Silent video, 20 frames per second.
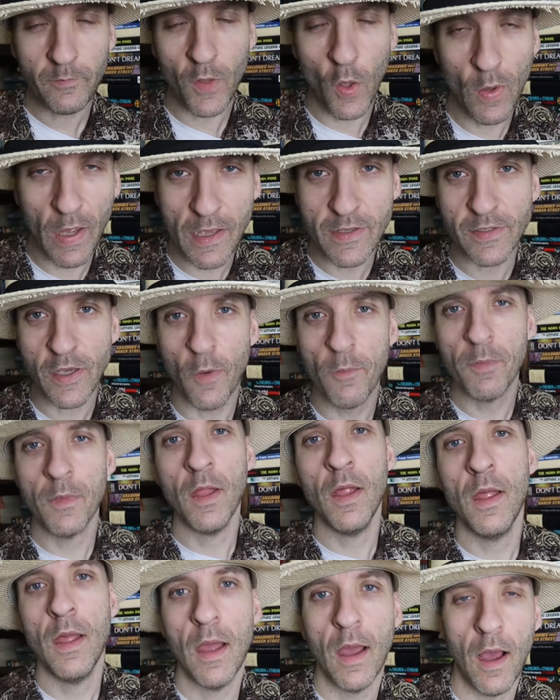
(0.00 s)
Okay, so.
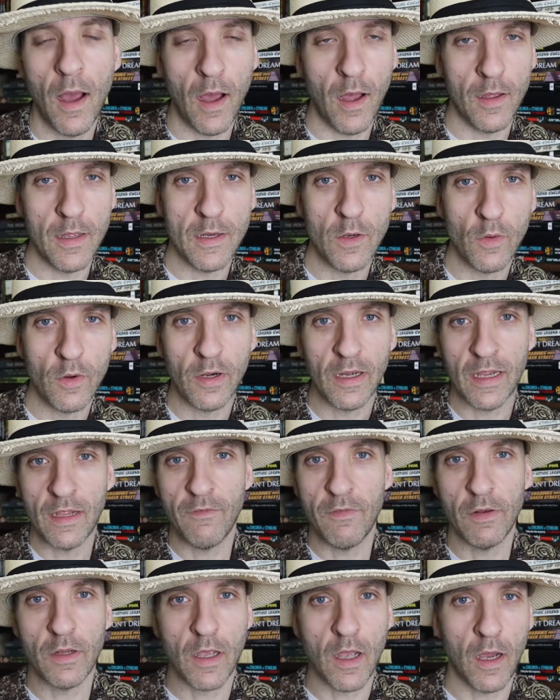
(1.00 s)
Uh, in order to
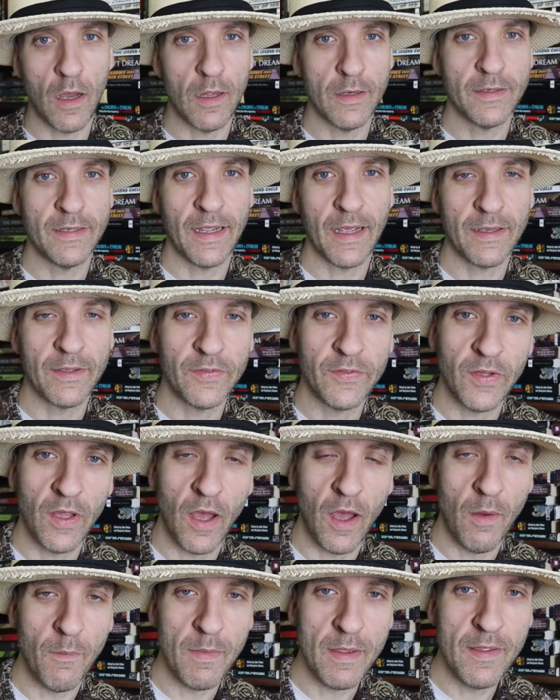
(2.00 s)
give you the context,
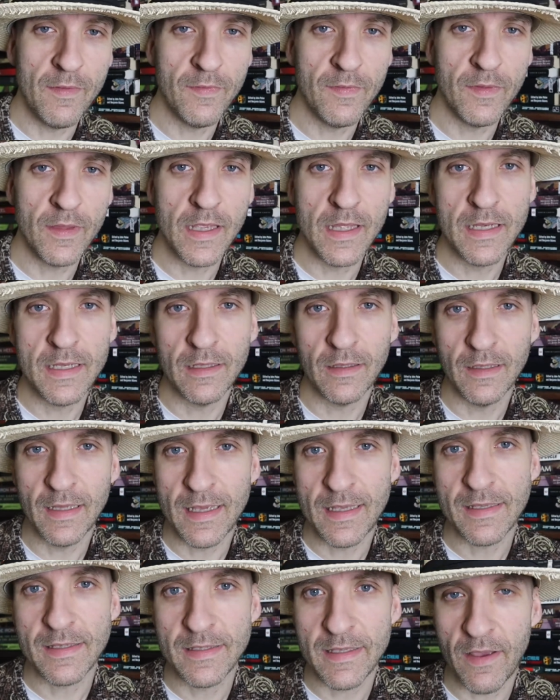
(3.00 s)
um, in, in the
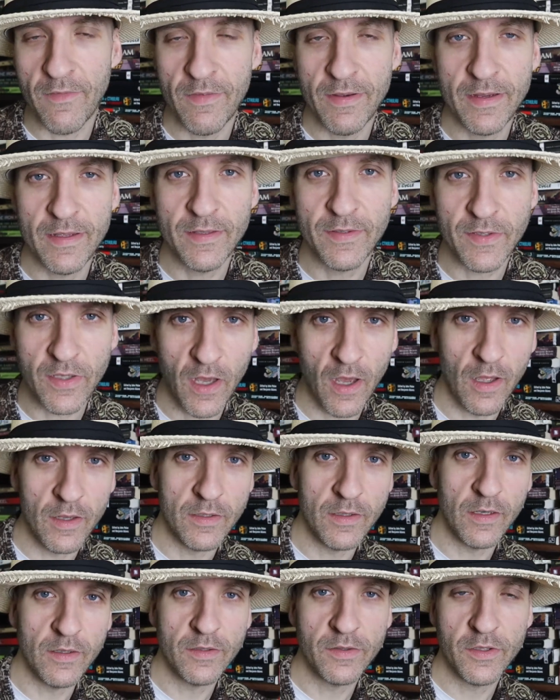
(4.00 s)
late seventies, uh,
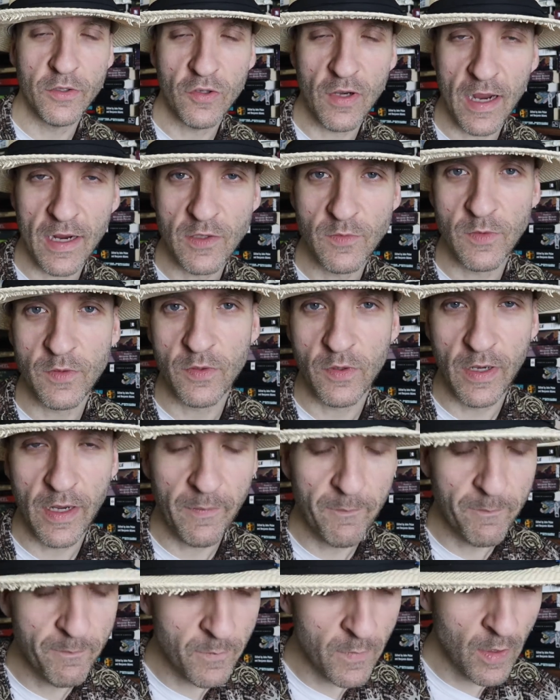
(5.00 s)
Dungeons and Dragons was
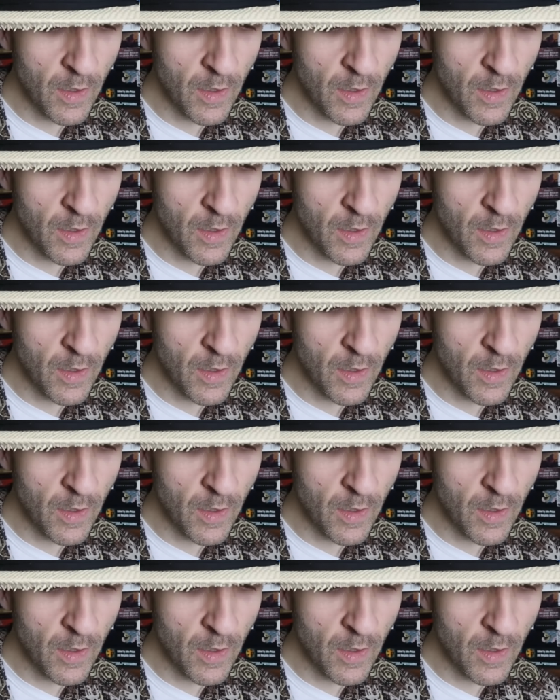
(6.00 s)
created,